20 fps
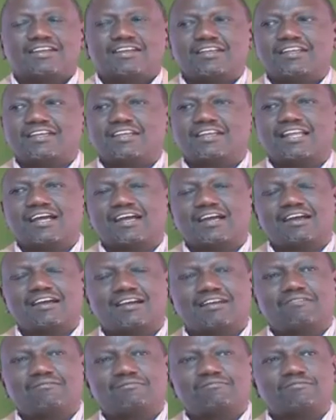in a
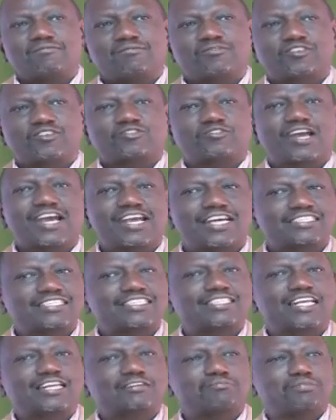society
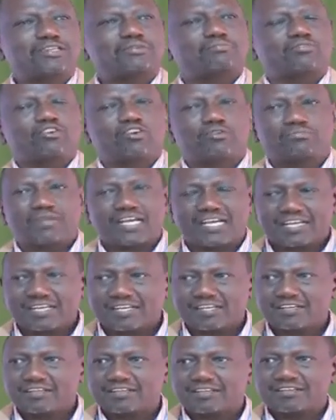that people make
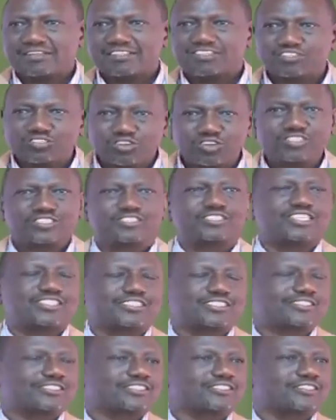choices
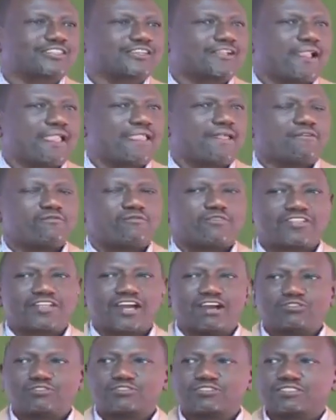
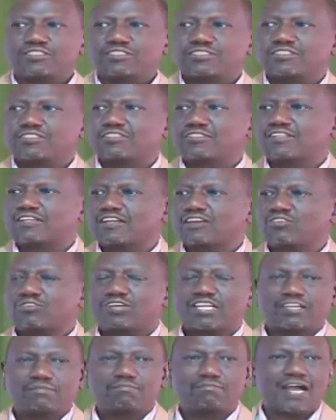without
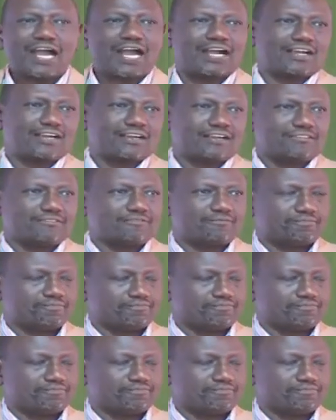looking back,